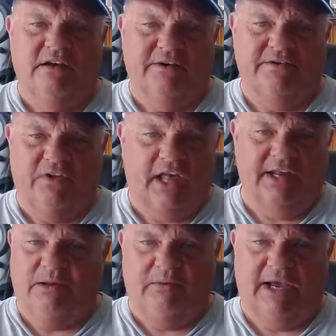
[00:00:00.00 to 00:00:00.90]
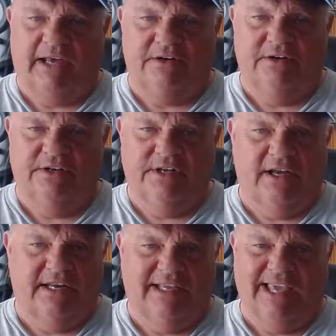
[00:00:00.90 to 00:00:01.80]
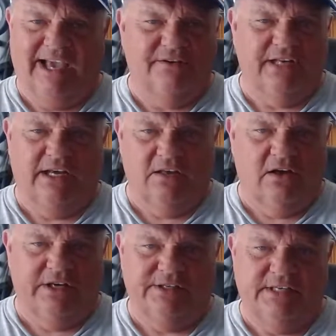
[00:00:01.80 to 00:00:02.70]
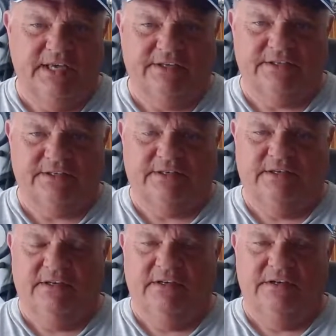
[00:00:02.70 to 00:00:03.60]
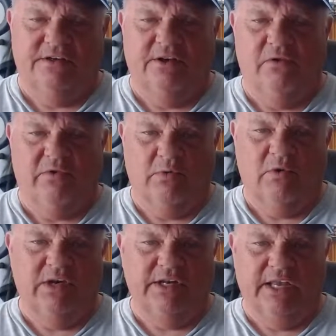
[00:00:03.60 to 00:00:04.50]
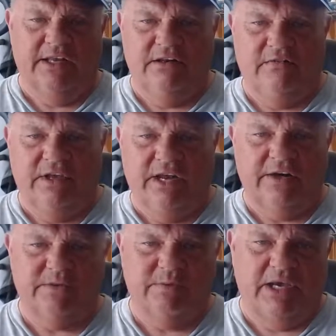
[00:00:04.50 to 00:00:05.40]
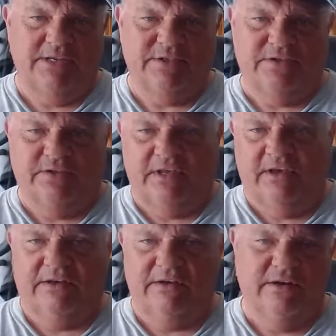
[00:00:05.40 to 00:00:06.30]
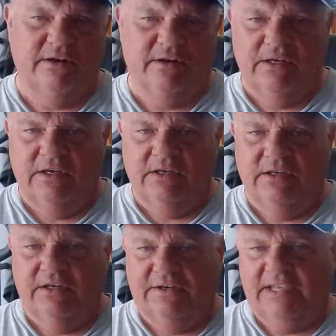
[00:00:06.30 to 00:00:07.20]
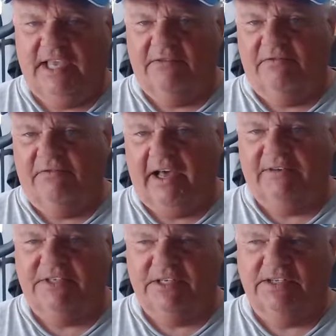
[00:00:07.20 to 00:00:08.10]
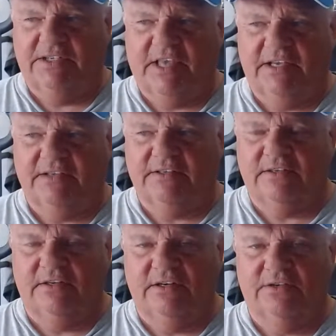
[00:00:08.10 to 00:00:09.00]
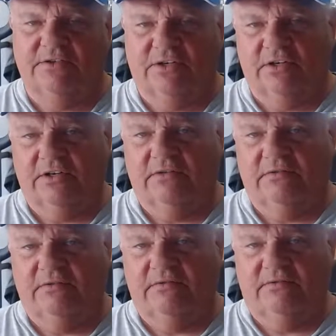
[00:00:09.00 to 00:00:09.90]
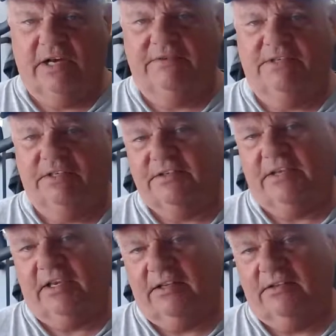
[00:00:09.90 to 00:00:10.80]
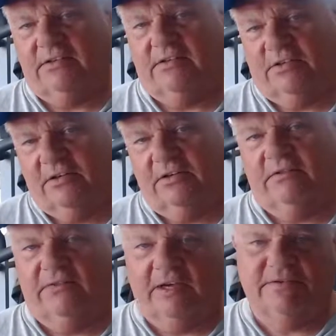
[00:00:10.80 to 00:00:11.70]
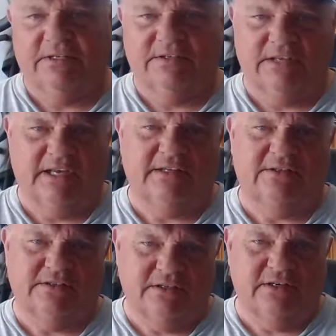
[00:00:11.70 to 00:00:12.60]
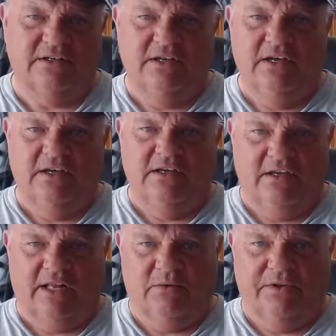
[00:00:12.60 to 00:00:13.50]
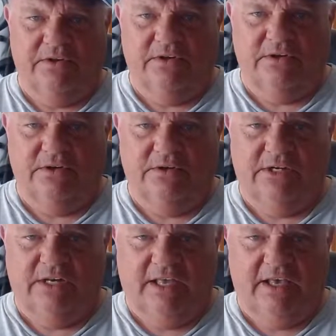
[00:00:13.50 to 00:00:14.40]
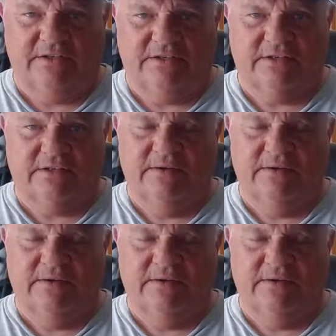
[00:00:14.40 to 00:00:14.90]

flying a pattern and kind of counting how long it takes to go from one end of the airspace to the other. You know, I was counting 5, 6 seconds, you know, turn, 5, 6 seconds, turn, 5, 6 seconds, turn. Like whether you're doing an S